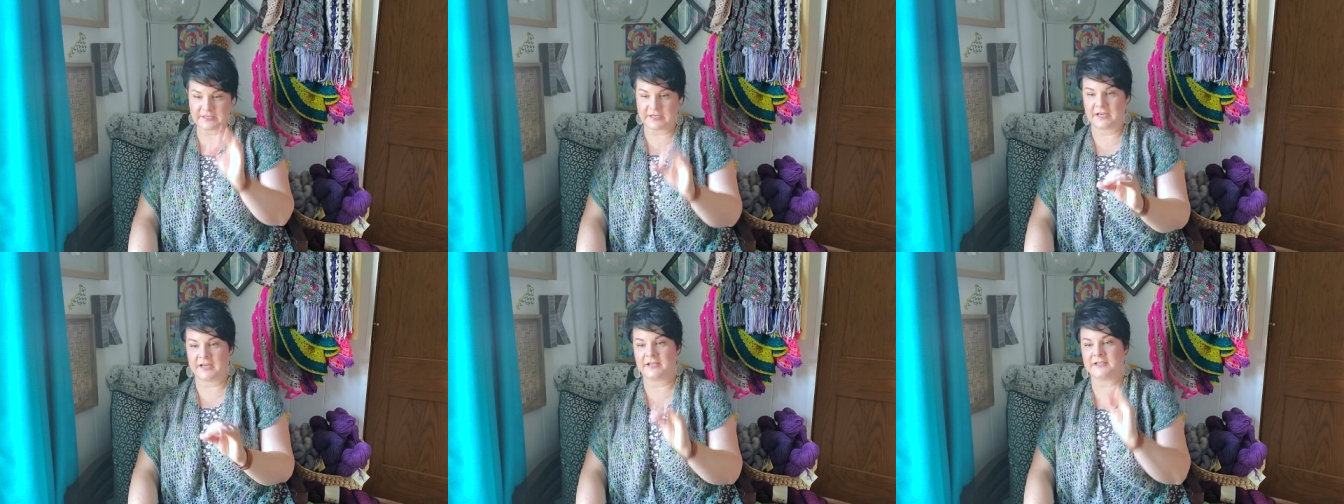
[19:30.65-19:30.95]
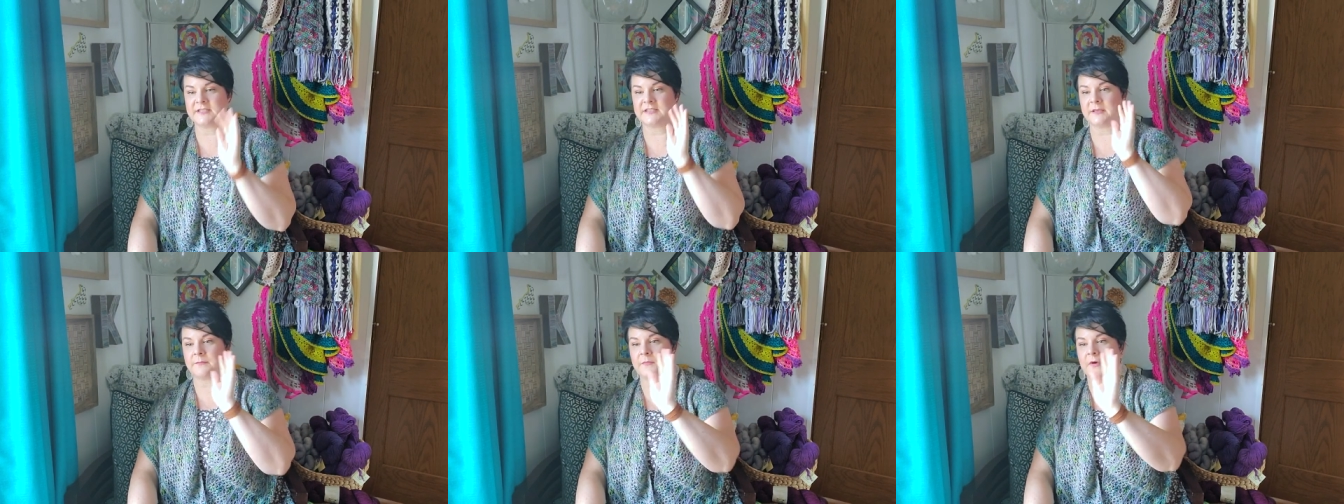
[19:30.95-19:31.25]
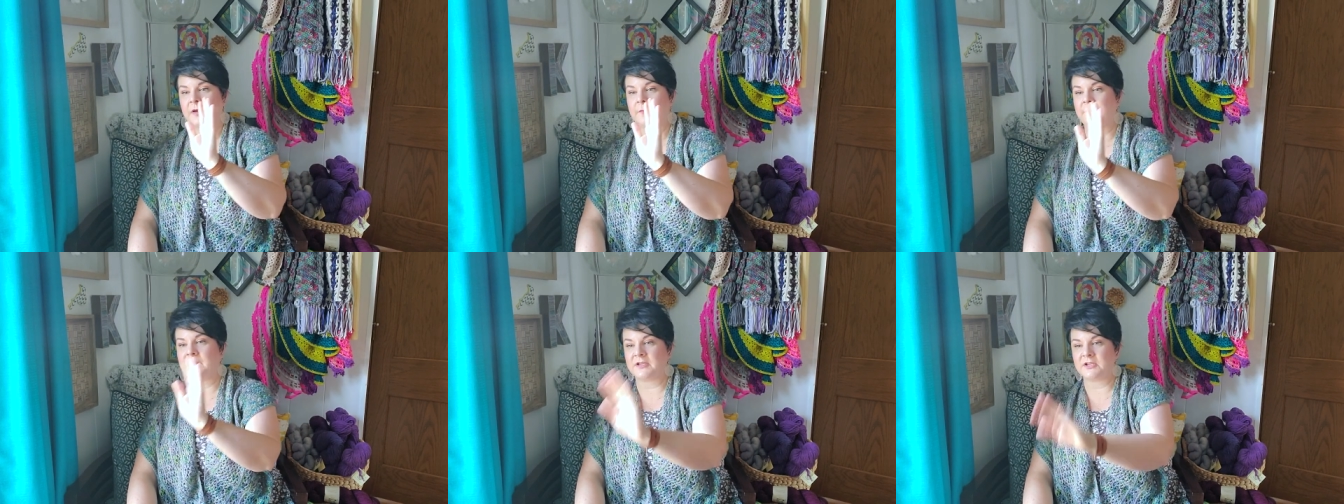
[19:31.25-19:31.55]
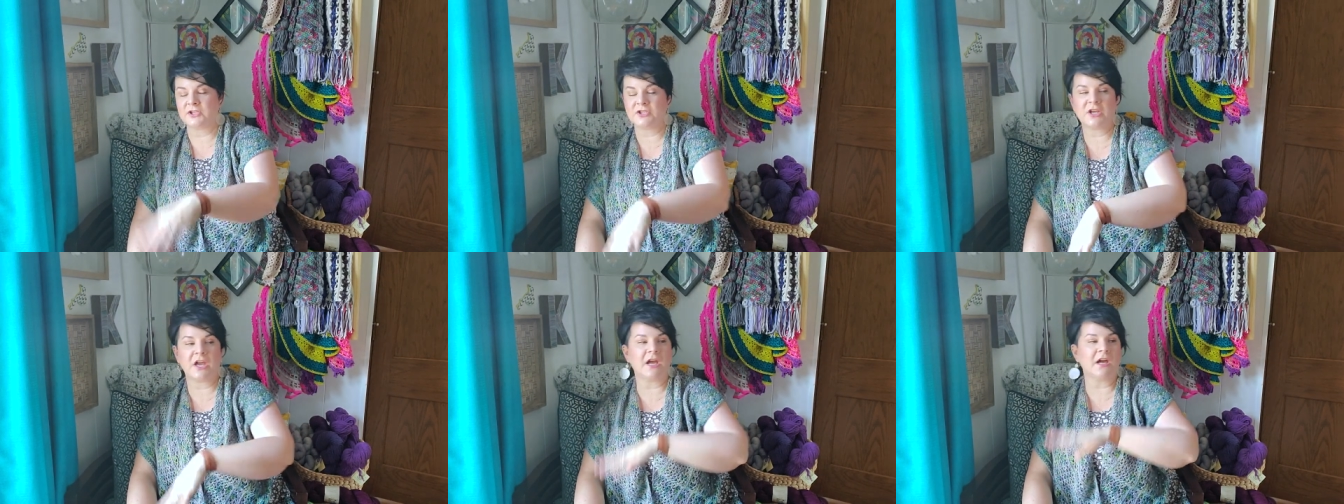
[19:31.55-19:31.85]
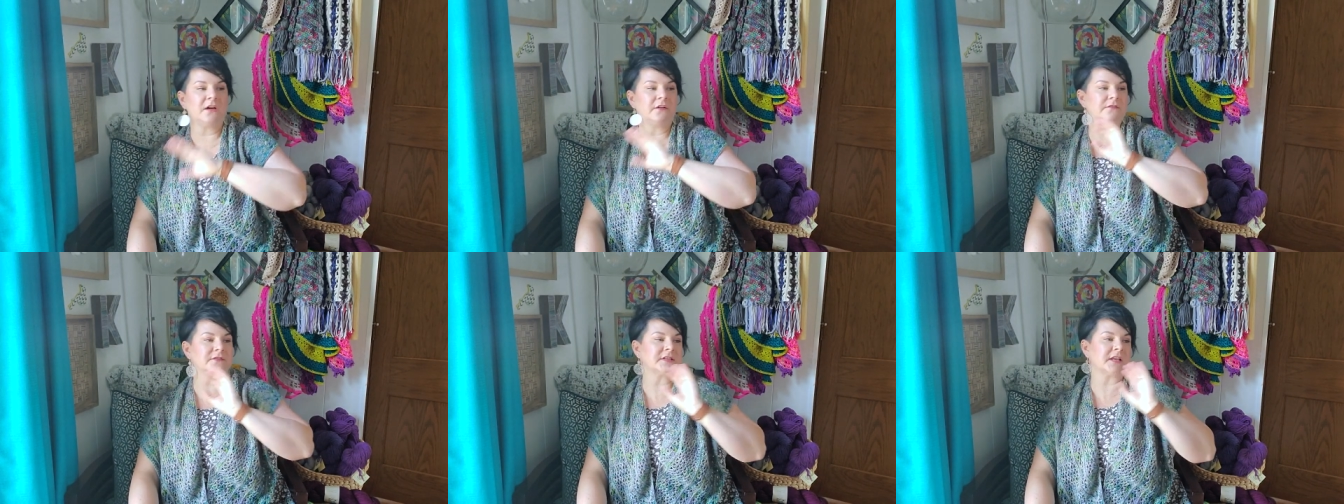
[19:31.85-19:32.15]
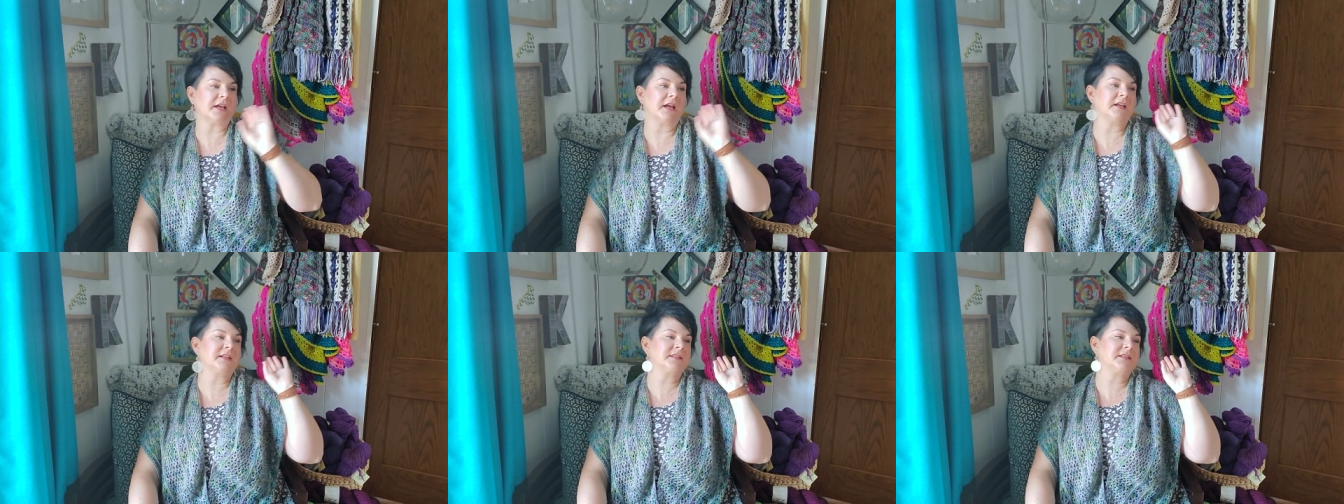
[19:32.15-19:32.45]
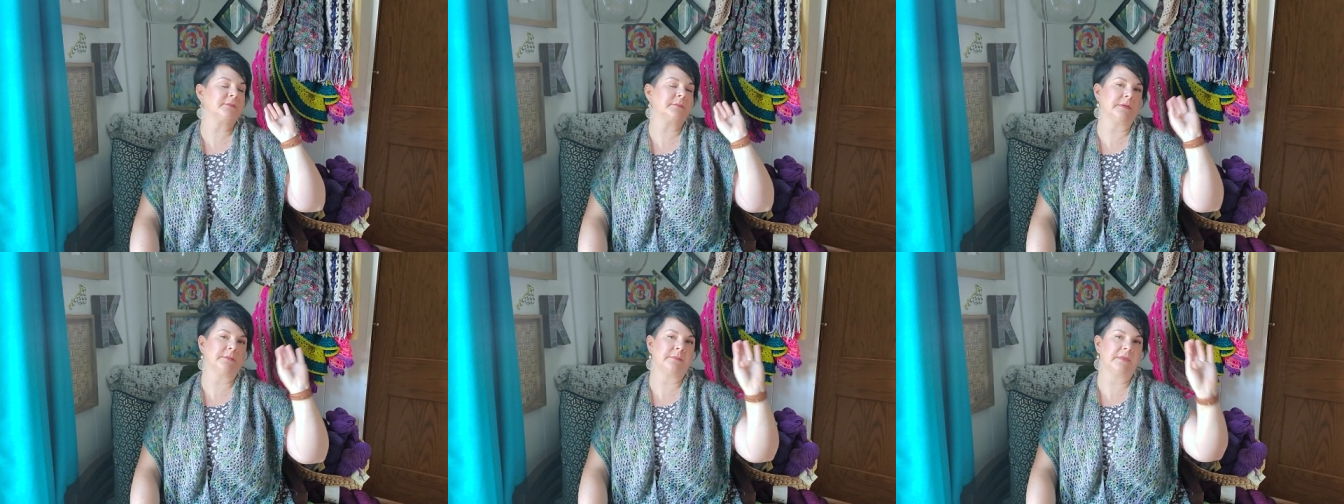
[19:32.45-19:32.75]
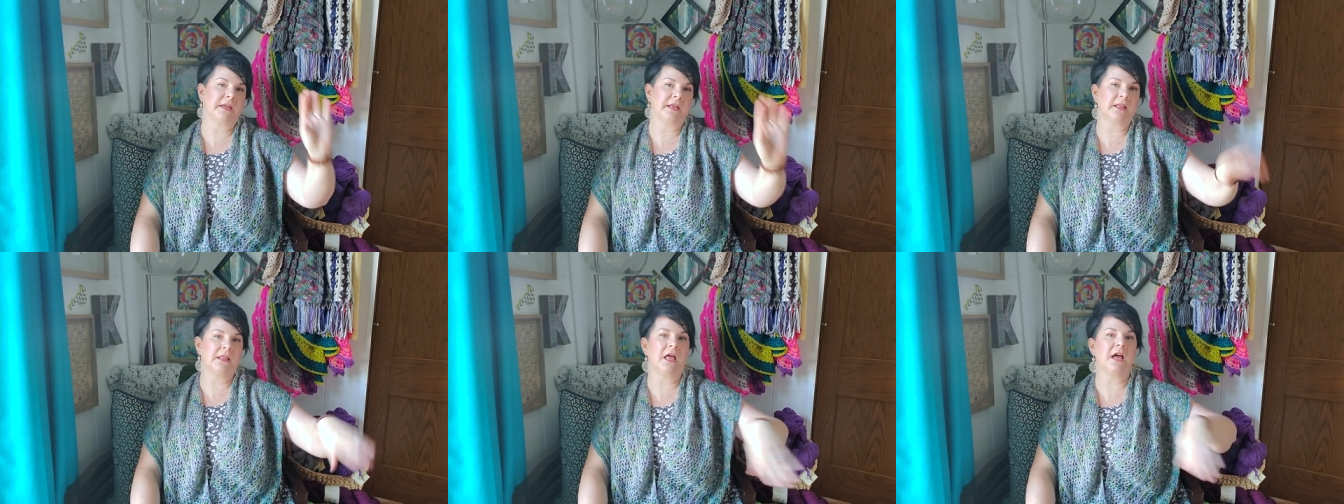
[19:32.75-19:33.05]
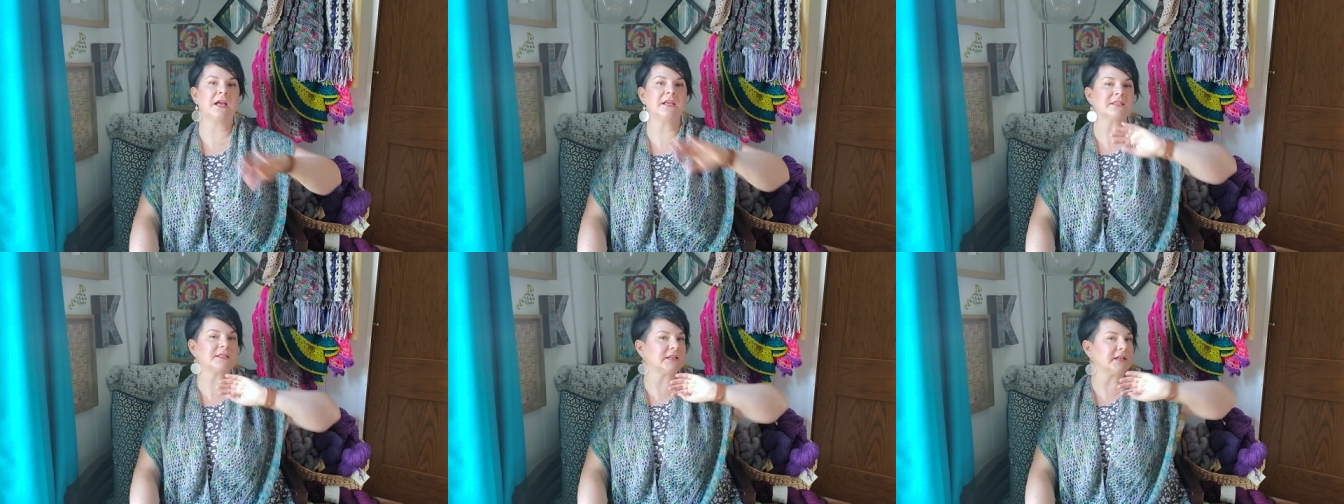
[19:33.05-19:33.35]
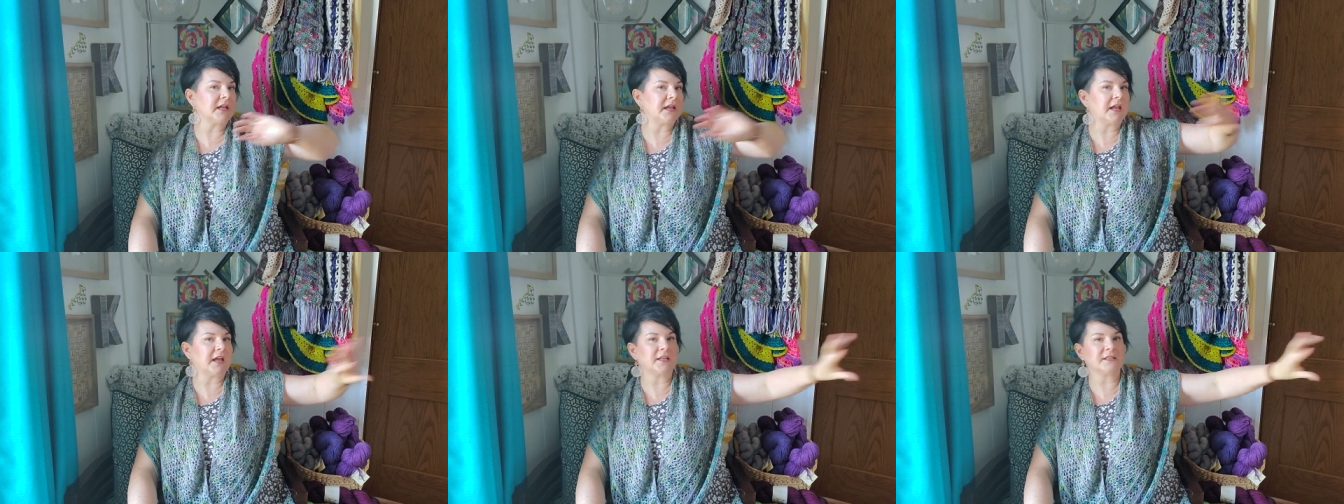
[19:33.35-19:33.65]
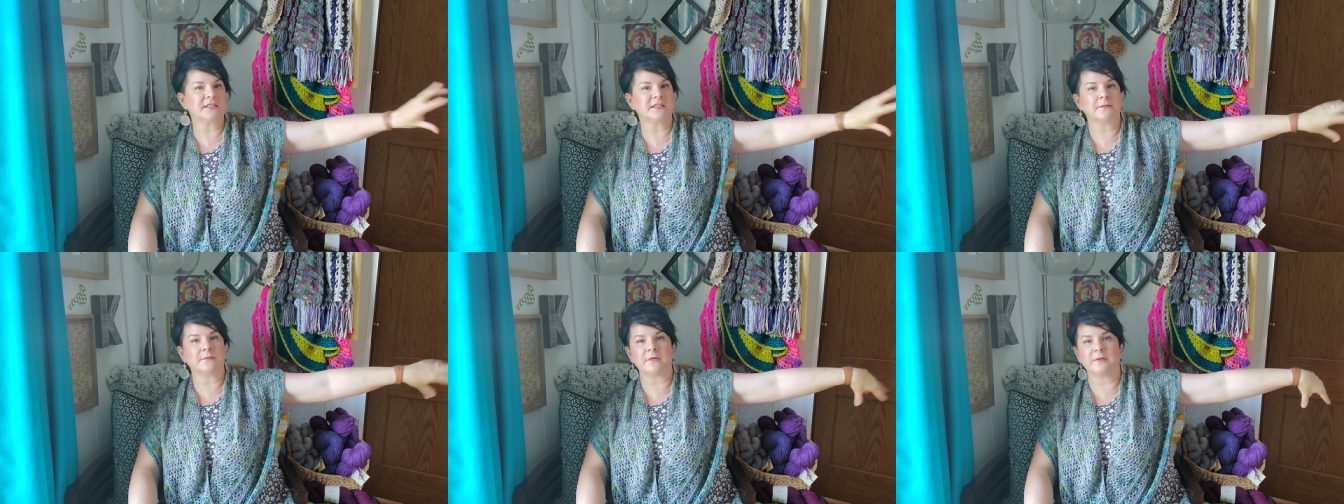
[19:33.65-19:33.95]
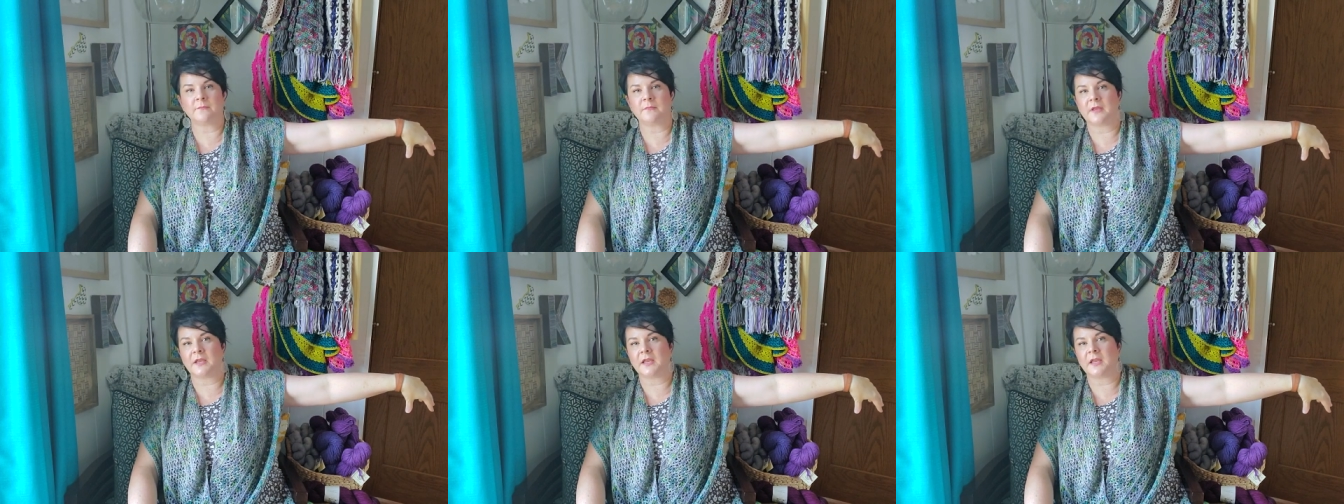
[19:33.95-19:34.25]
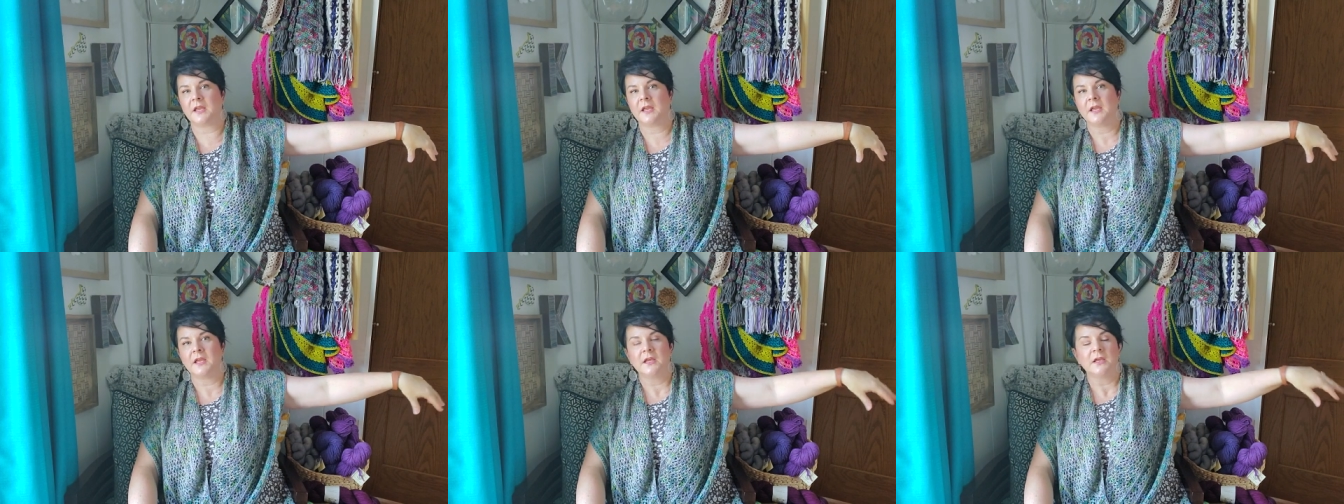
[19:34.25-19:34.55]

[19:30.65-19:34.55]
I had some on my shelves, I had some in my closet, I had some in my